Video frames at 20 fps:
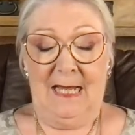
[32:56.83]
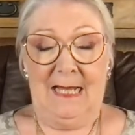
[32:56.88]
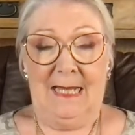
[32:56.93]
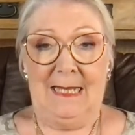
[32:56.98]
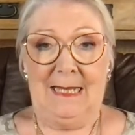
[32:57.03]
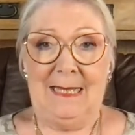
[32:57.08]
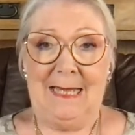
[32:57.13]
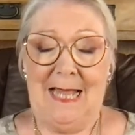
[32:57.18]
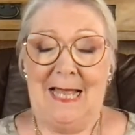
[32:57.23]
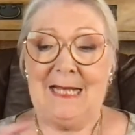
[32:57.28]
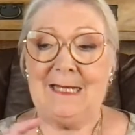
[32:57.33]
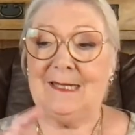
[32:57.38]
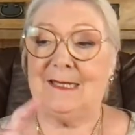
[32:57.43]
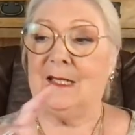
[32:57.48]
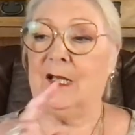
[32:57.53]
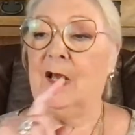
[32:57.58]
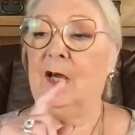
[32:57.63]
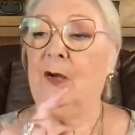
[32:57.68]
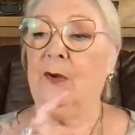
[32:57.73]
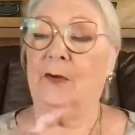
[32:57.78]
Let's
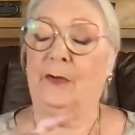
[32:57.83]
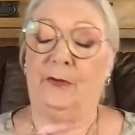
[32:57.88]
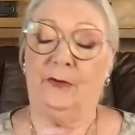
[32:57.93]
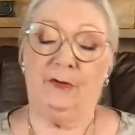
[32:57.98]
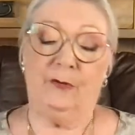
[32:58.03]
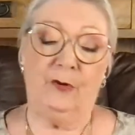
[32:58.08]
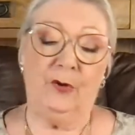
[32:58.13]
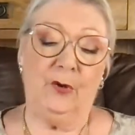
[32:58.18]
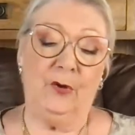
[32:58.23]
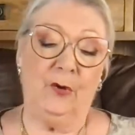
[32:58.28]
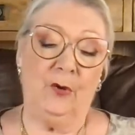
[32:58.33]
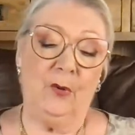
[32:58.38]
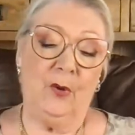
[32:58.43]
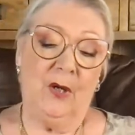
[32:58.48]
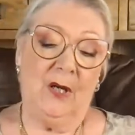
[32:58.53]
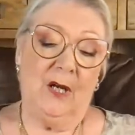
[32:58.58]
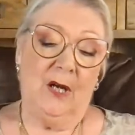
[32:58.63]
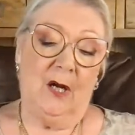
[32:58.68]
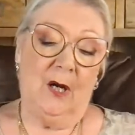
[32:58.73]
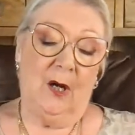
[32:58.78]
go through
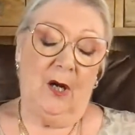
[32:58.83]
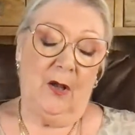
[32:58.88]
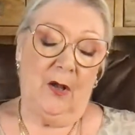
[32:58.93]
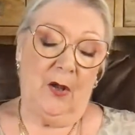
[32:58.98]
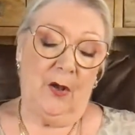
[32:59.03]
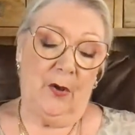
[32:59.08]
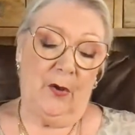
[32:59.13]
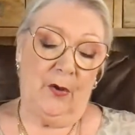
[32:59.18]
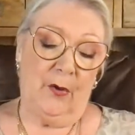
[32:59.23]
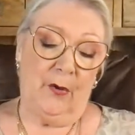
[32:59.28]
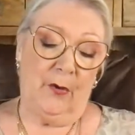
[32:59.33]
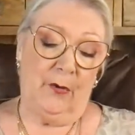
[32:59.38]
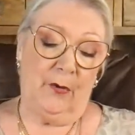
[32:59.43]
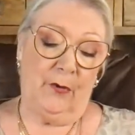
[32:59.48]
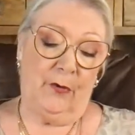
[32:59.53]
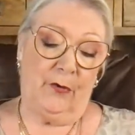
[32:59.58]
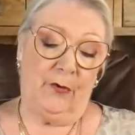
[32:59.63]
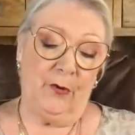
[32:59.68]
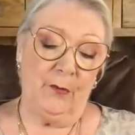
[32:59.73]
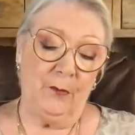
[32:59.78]

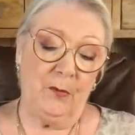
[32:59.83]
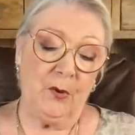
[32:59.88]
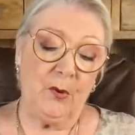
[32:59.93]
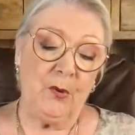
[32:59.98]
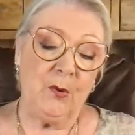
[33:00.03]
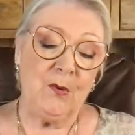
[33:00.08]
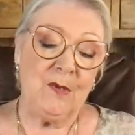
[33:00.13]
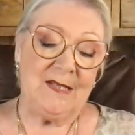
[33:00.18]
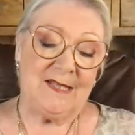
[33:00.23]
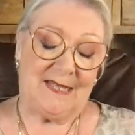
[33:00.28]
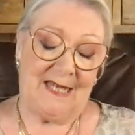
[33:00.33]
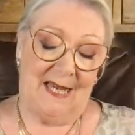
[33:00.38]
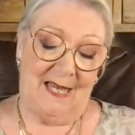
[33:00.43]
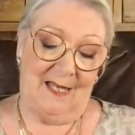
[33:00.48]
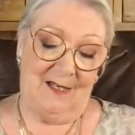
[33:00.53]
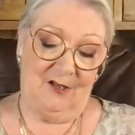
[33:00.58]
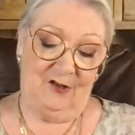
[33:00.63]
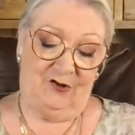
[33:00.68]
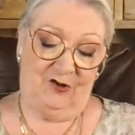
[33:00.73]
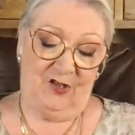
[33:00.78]
the moon's
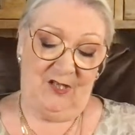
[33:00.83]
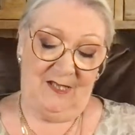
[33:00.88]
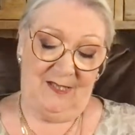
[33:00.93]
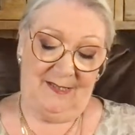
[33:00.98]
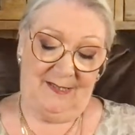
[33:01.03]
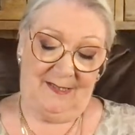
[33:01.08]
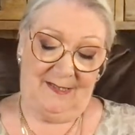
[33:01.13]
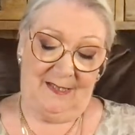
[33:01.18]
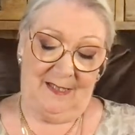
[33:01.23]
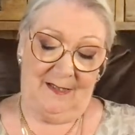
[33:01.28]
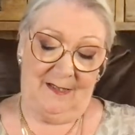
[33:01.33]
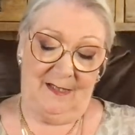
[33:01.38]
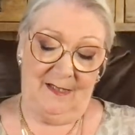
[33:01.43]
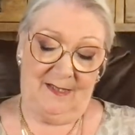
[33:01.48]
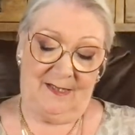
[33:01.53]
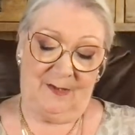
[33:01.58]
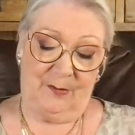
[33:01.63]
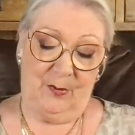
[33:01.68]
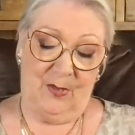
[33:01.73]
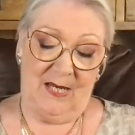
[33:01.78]
energies
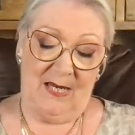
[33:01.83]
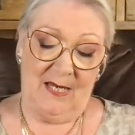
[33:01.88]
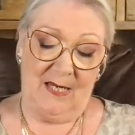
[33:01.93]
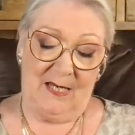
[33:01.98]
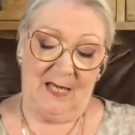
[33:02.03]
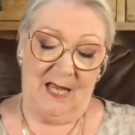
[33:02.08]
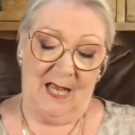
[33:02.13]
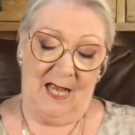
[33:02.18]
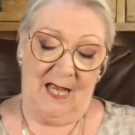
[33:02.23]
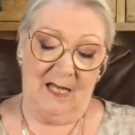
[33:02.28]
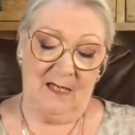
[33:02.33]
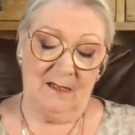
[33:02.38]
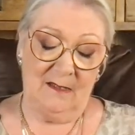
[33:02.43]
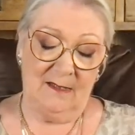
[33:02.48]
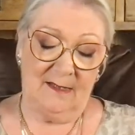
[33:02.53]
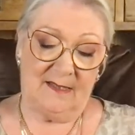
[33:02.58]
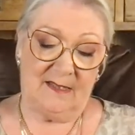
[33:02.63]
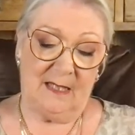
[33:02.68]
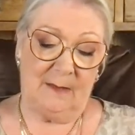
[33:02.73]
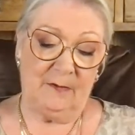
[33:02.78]
this week and
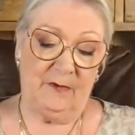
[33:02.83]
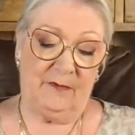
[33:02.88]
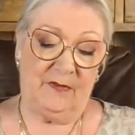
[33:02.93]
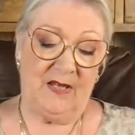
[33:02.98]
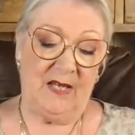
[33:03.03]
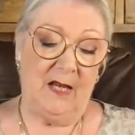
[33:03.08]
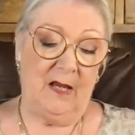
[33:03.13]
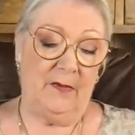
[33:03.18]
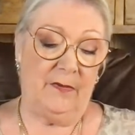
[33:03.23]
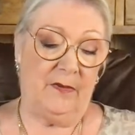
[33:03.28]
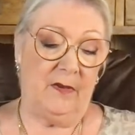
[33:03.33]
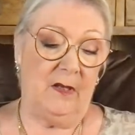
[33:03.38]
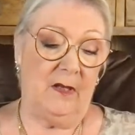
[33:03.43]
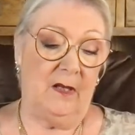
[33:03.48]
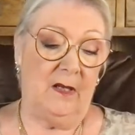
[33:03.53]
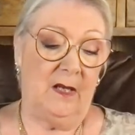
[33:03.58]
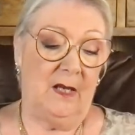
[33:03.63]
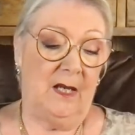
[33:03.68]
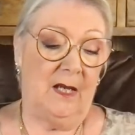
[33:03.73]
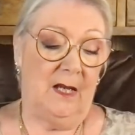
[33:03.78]
some of the
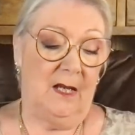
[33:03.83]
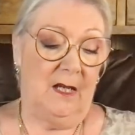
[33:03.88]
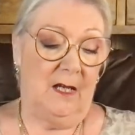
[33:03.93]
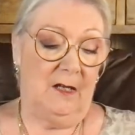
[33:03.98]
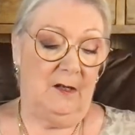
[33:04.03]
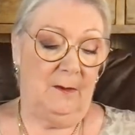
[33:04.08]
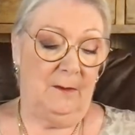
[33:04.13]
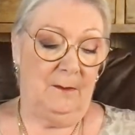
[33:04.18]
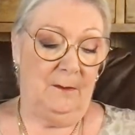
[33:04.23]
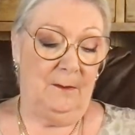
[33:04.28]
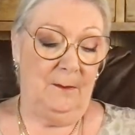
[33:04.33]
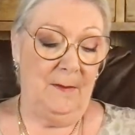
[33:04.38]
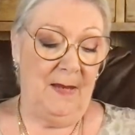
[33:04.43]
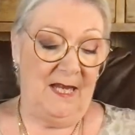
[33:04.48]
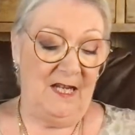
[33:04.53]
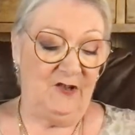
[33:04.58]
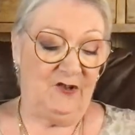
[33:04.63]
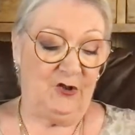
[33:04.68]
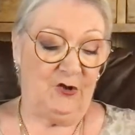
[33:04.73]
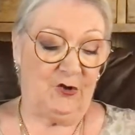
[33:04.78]
other
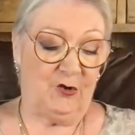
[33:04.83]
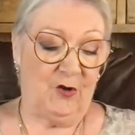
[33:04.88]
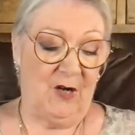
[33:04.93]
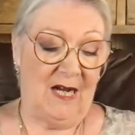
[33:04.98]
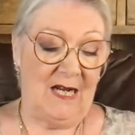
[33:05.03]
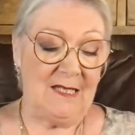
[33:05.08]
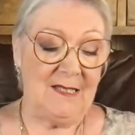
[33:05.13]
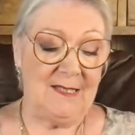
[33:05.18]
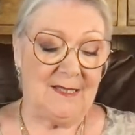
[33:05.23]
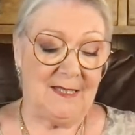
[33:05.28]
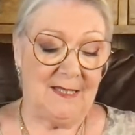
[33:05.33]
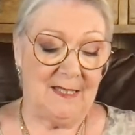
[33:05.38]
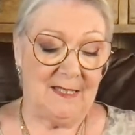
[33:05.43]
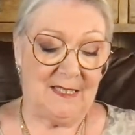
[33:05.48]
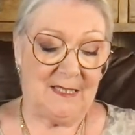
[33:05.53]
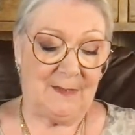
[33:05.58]
major transits